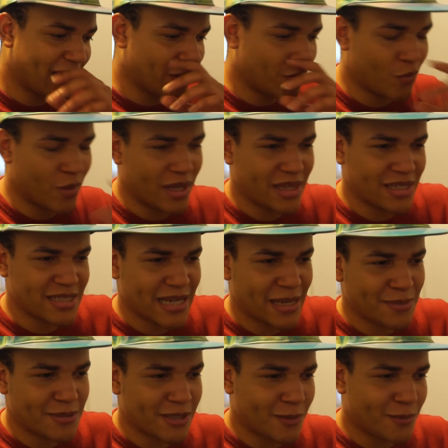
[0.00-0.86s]
And the way the
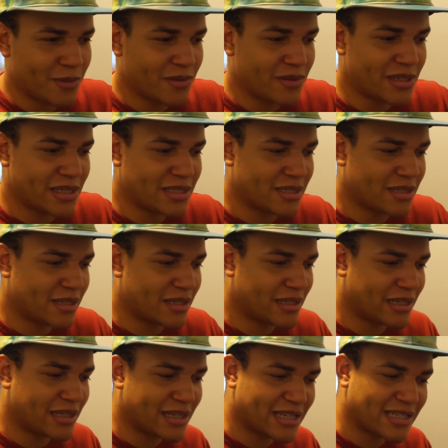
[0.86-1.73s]
tops of the buildings
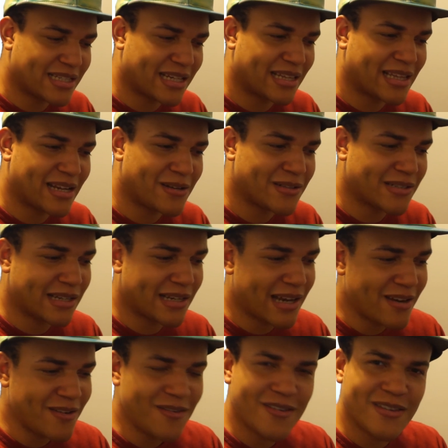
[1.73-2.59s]
looked and things like that, I was
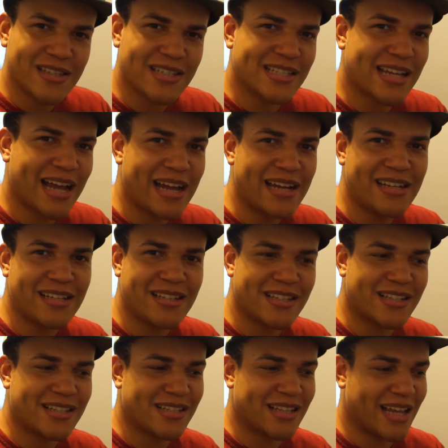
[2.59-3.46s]
like, I don't know, this kind of
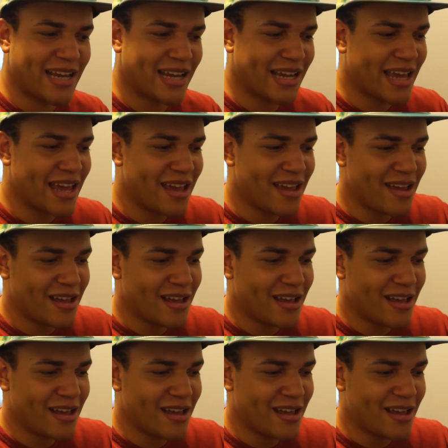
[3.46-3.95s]
looks like